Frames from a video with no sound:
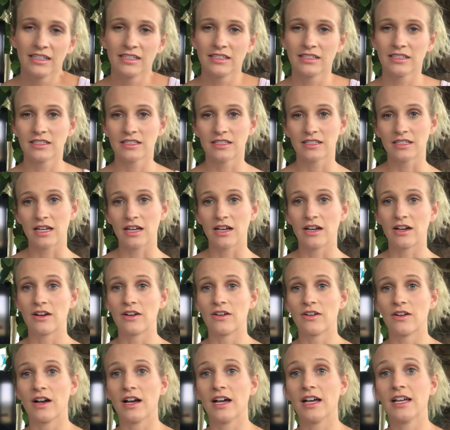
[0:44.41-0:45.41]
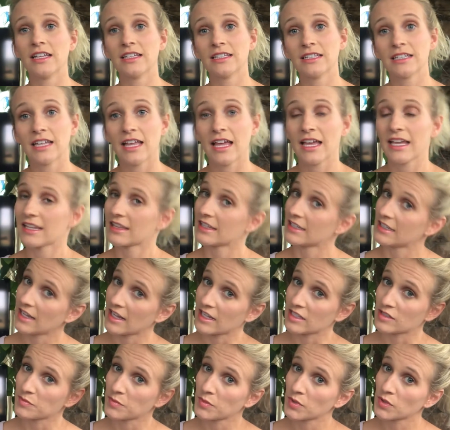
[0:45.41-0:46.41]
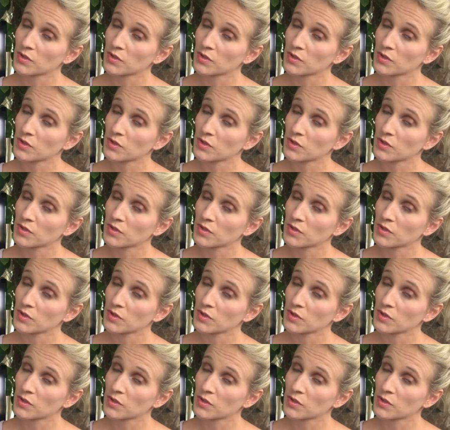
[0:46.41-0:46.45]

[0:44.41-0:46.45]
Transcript: So unlike the days